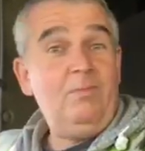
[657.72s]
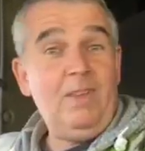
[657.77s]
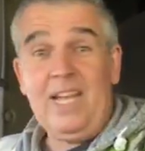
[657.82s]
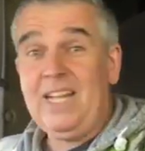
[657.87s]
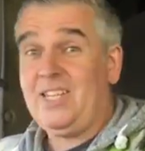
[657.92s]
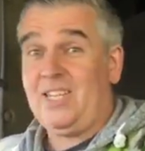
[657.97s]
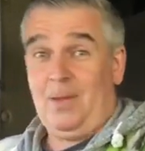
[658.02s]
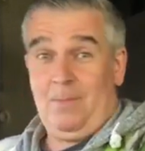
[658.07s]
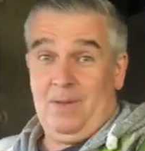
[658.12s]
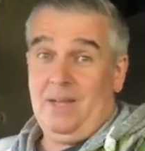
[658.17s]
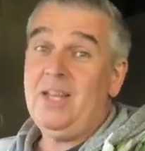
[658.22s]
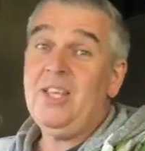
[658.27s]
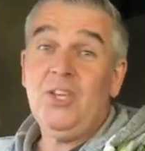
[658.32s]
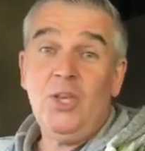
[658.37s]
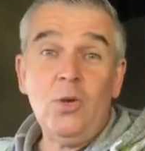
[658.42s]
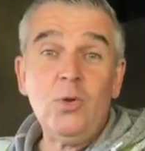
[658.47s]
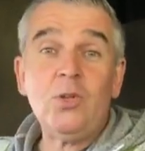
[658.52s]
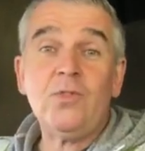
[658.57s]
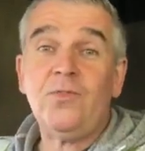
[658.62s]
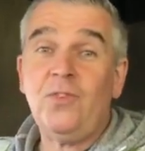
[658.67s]
it's a bit of
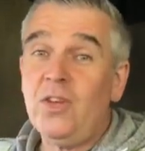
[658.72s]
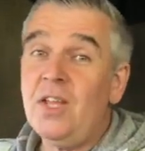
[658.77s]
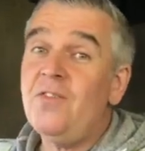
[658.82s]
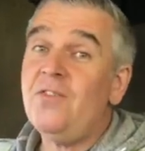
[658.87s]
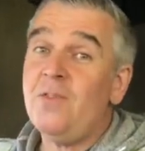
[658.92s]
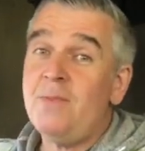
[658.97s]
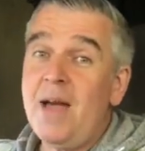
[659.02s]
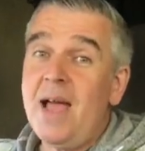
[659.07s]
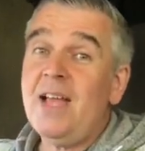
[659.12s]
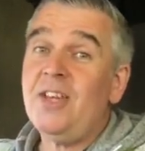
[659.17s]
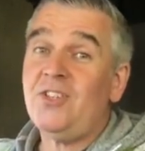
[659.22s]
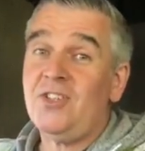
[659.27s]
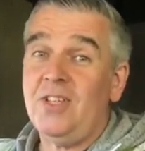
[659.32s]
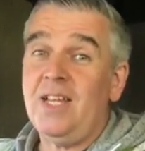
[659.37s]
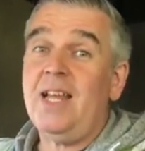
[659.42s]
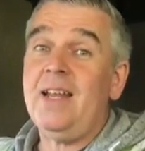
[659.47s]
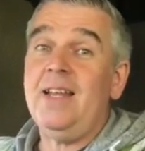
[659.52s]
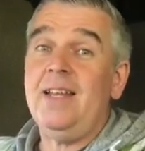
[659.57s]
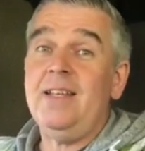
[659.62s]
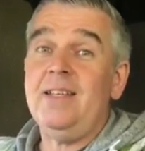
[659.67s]
useful information,
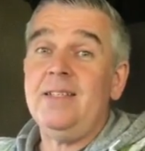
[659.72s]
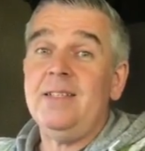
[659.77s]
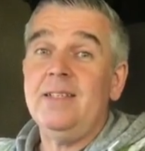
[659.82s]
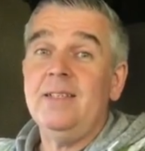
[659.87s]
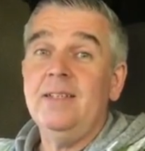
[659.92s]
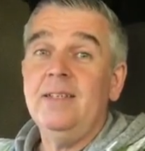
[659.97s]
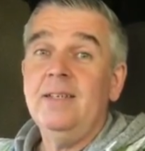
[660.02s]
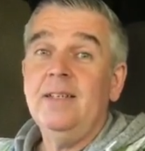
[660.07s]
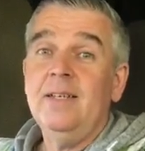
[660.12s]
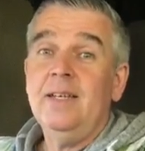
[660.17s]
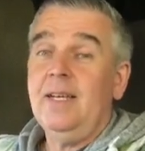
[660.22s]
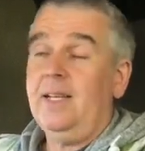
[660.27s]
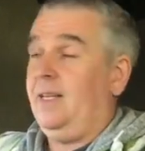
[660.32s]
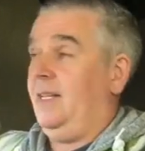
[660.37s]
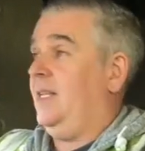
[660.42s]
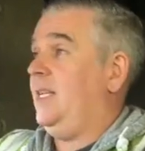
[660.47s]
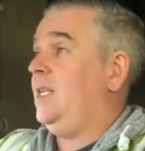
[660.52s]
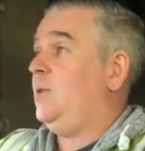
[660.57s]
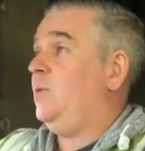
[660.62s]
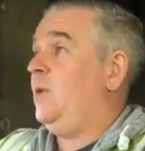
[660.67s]
that is. At
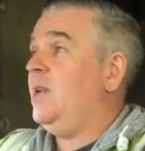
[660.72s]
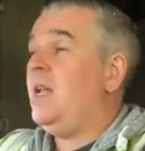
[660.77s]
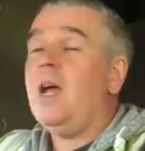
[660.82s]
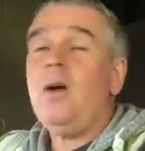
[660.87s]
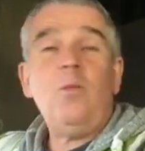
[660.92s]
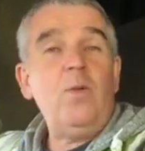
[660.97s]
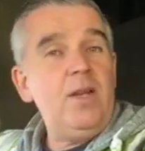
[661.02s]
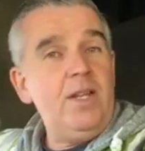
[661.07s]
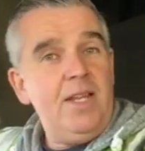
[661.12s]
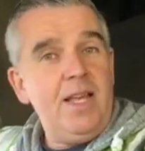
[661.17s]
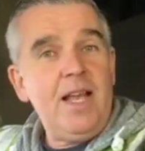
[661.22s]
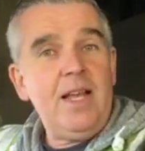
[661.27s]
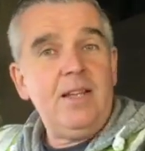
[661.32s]
least we know when he